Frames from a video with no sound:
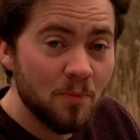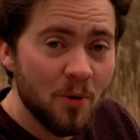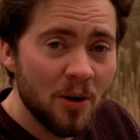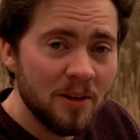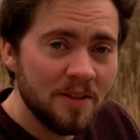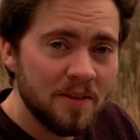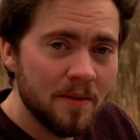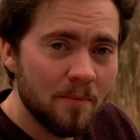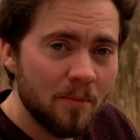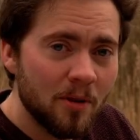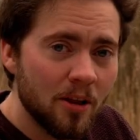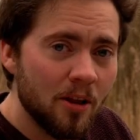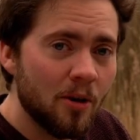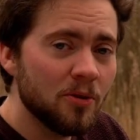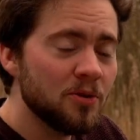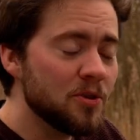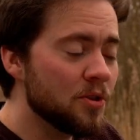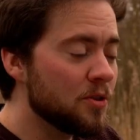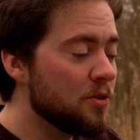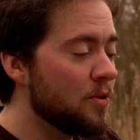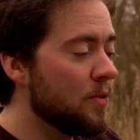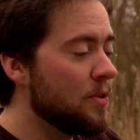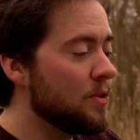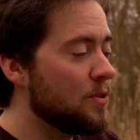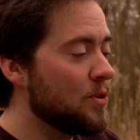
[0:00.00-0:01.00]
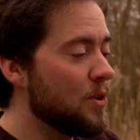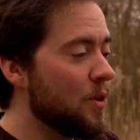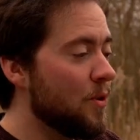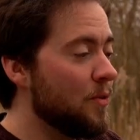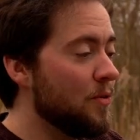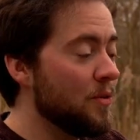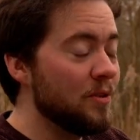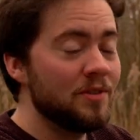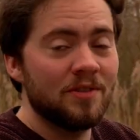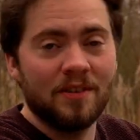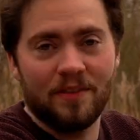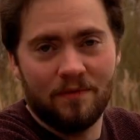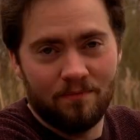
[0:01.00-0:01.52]
brings them closer to the
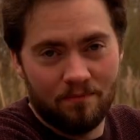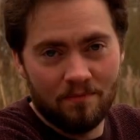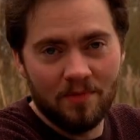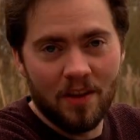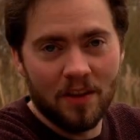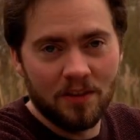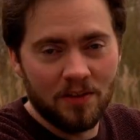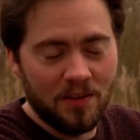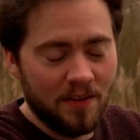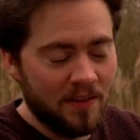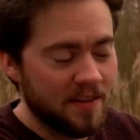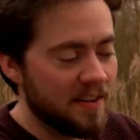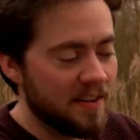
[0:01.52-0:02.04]
surface and thus the